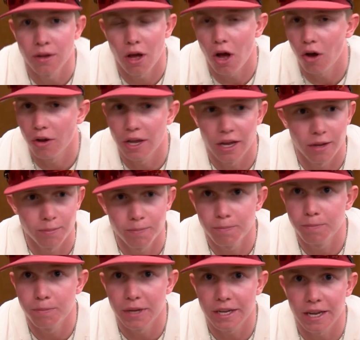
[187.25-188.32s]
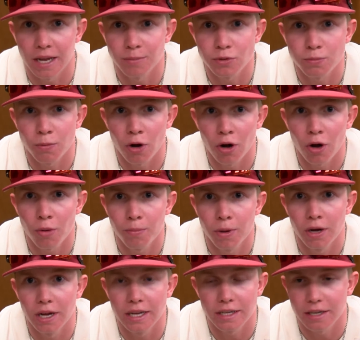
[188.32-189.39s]
Oh, yeah, big game tomorrow,
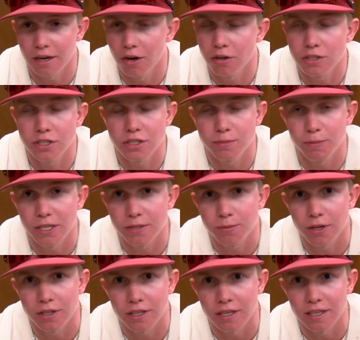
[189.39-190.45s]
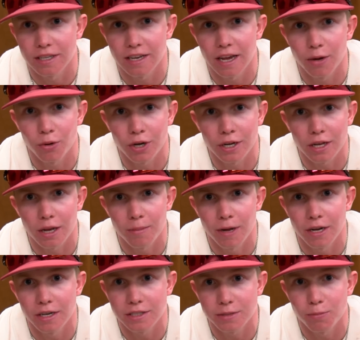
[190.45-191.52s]
but, you know, it's just baseball at the end of the day. We're going to come
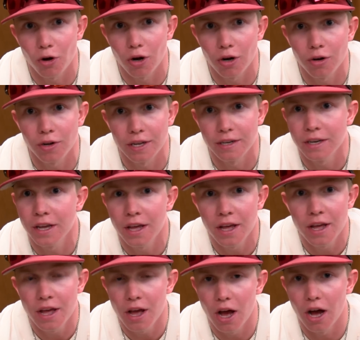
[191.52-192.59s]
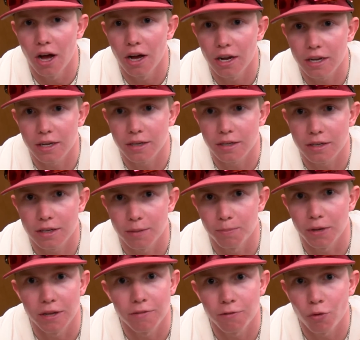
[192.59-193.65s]
out here tomorrow and
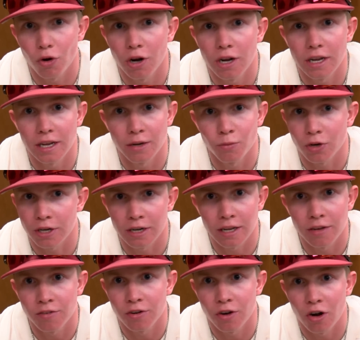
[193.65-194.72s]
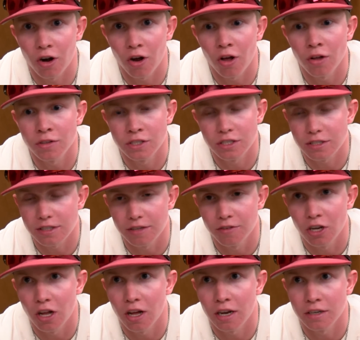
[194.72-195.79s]
compete for it, and we're going to give it our all and just leave it
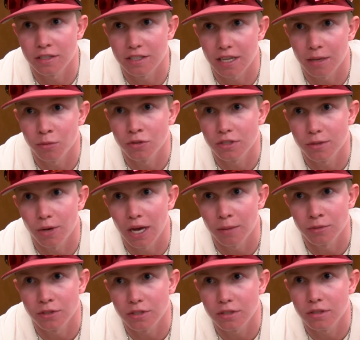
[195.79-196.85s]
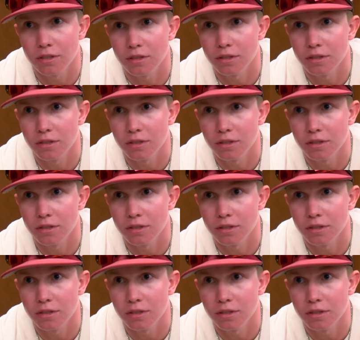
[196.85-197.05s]
all out on the table and see what happens.